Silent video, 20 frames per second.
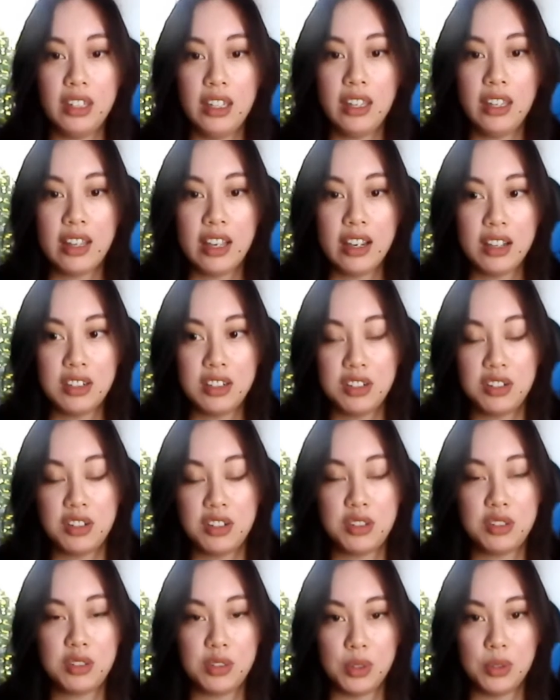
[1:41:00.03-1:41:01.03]
thinking that because it's
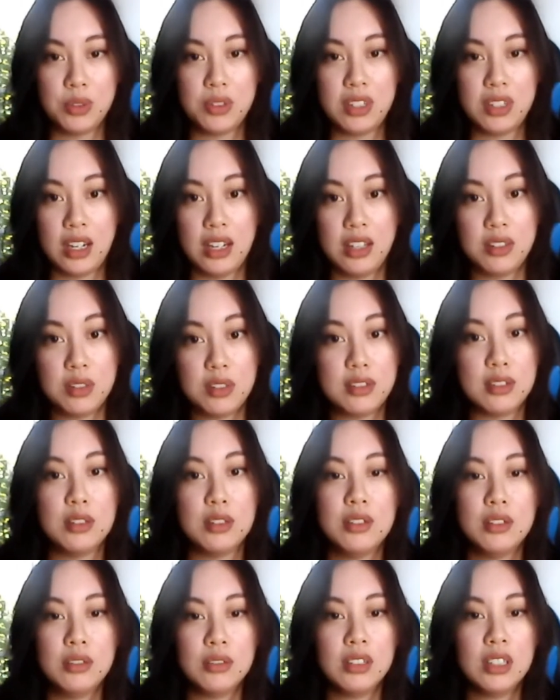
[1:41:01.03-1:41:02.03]
just so set in
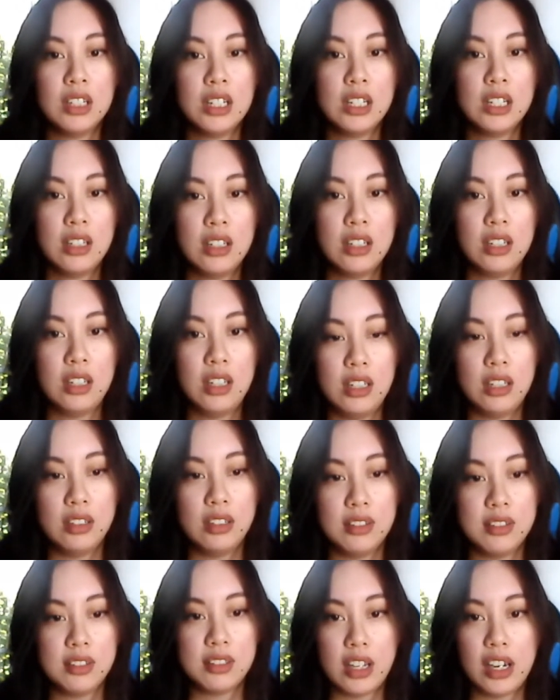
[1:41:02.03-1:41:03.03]
stone
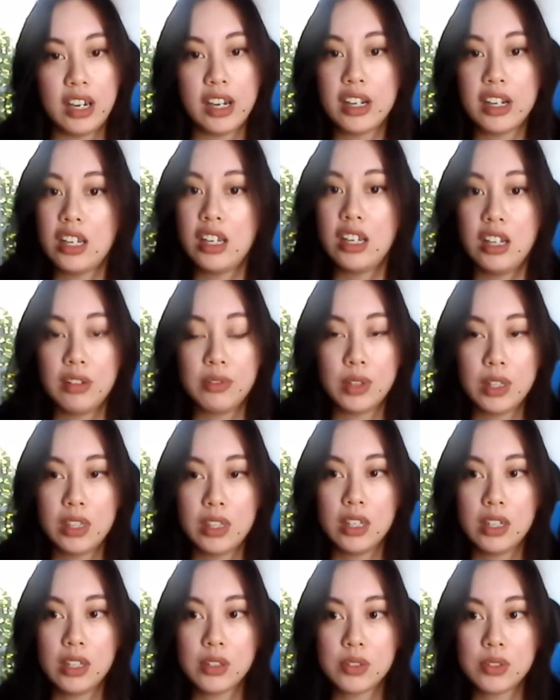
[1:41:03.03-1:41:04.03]
in society and
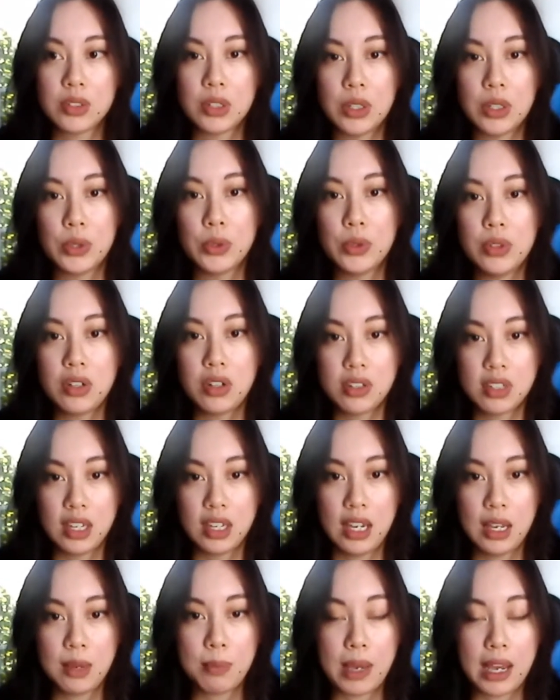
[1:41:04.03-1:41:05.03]
everything. So just
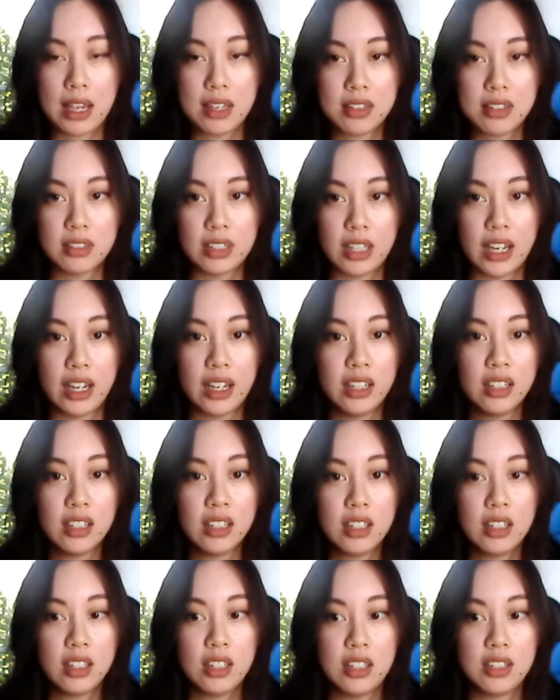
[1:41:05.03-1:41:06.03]
getting past that
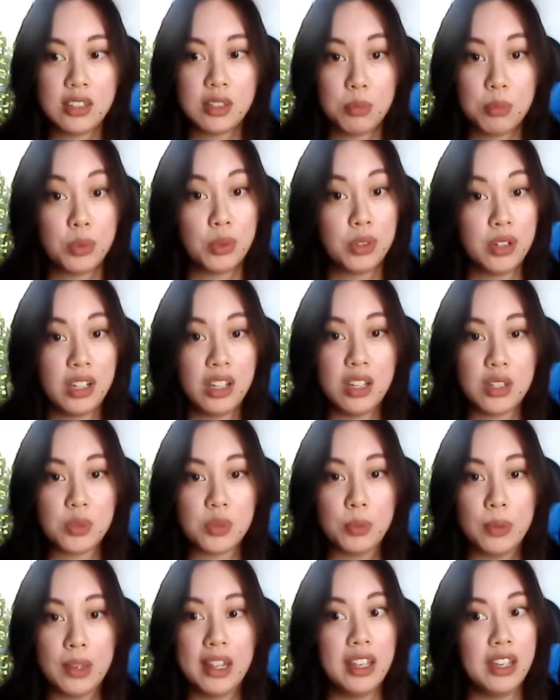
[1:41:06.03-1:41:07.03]
is important as
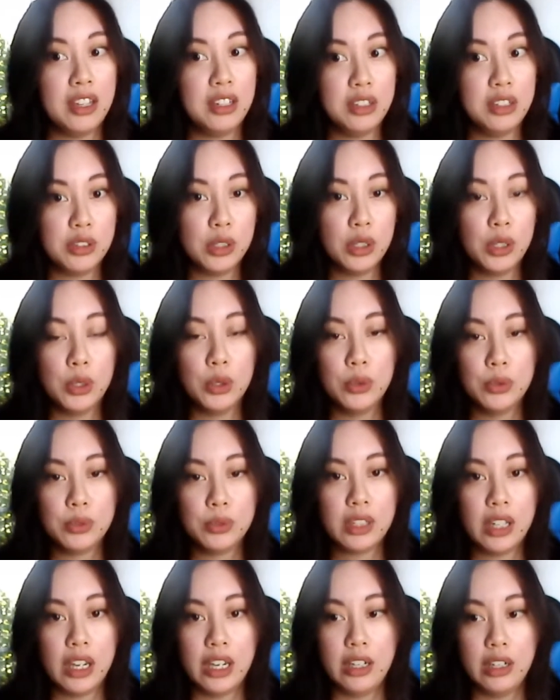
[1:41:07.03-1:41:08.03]
well in your
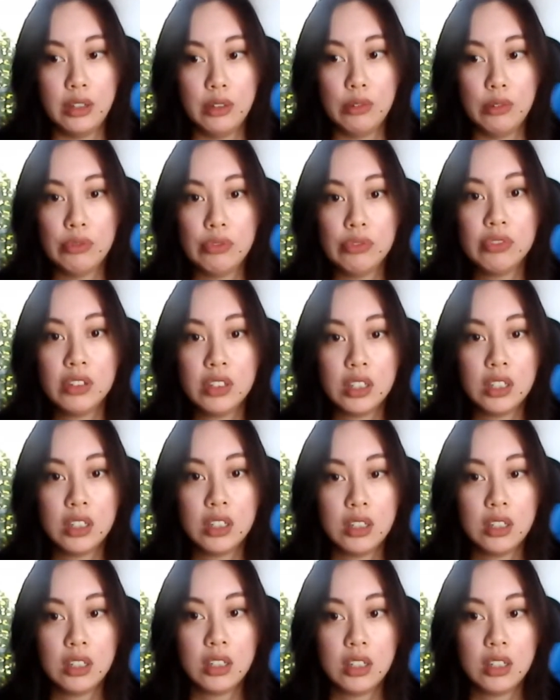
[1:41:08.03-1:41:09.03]
own kind
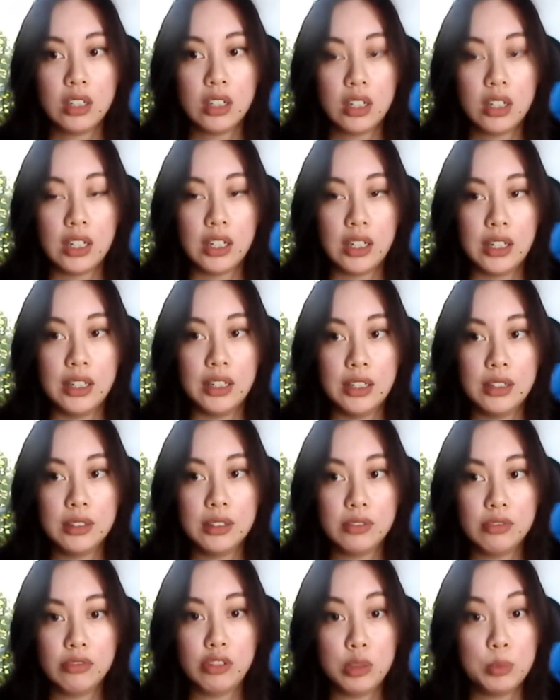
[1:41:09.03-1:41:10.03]

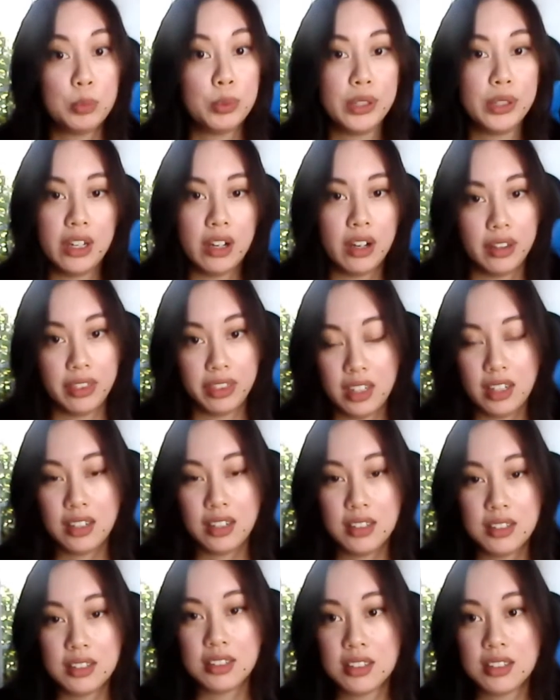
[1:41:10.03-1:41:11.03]
of viewpoint on
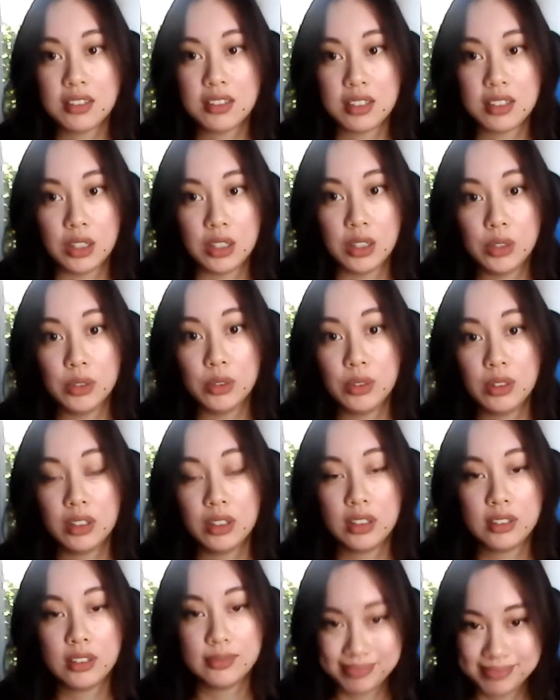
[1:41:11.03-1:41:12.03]
things. So
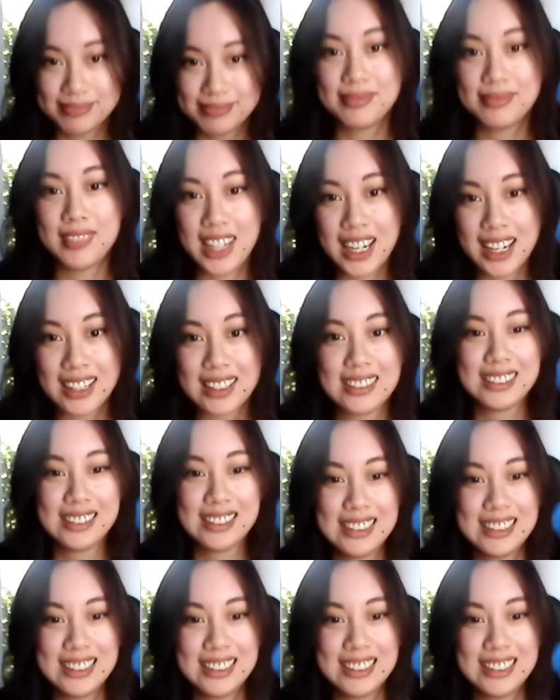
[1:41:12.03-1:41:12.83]
yeah.